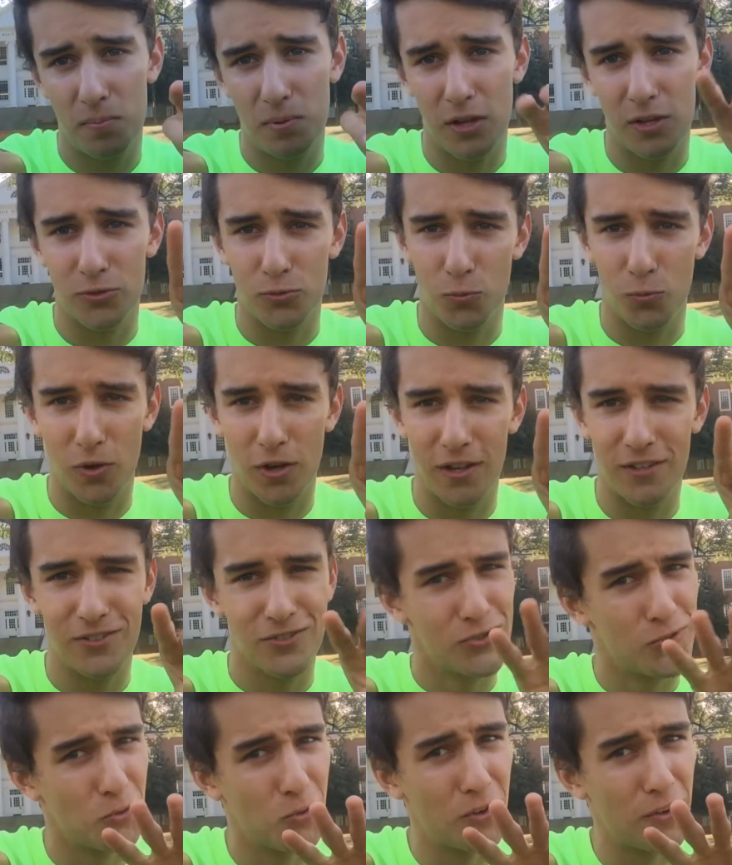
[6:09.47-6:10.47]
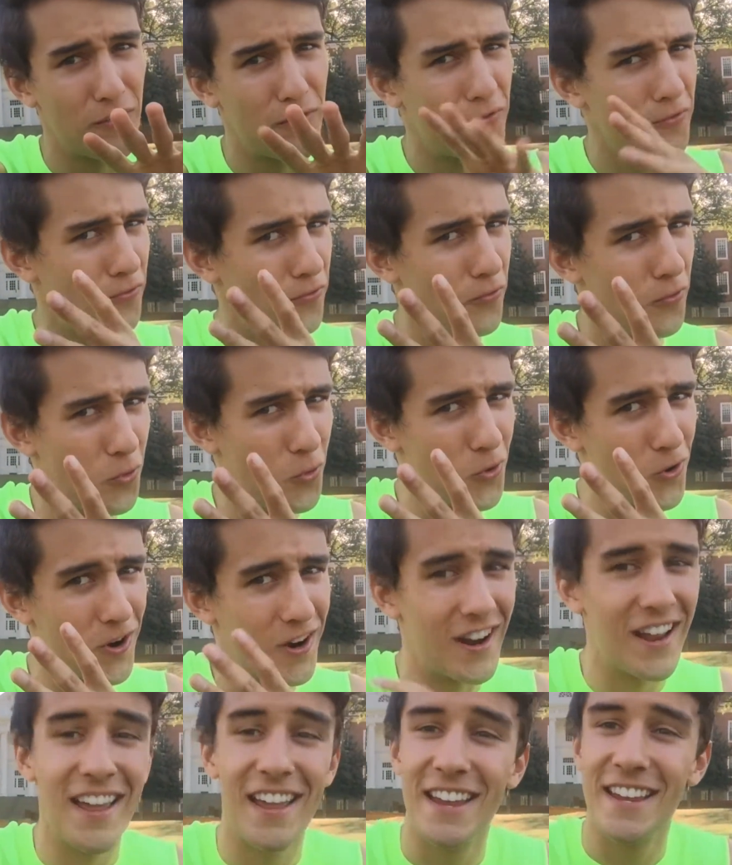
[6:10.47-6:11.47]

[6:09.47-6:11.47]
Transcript: plus one, sort of four